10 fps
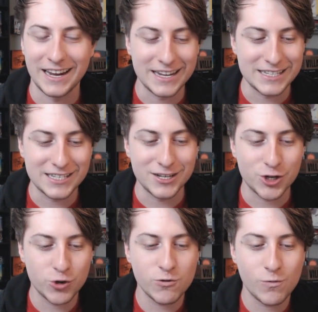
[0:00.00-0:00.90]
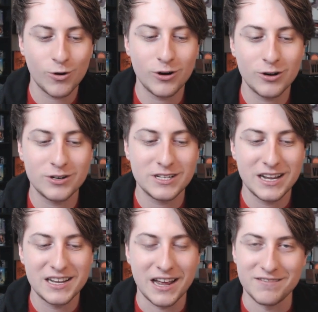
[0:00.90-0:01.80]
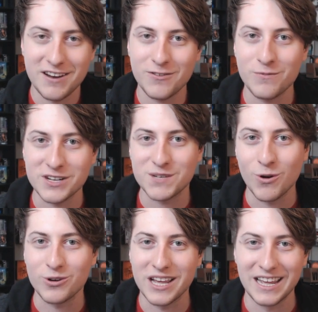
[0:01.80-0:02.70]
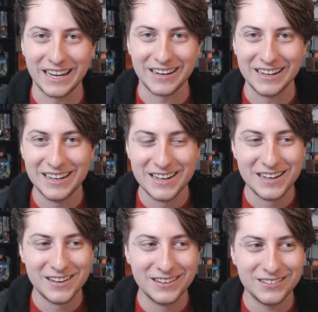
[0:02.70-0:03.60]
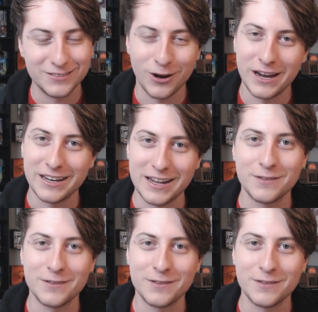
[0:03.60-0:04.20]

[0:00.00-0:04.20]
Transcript: And its truer words have never been spoken, right?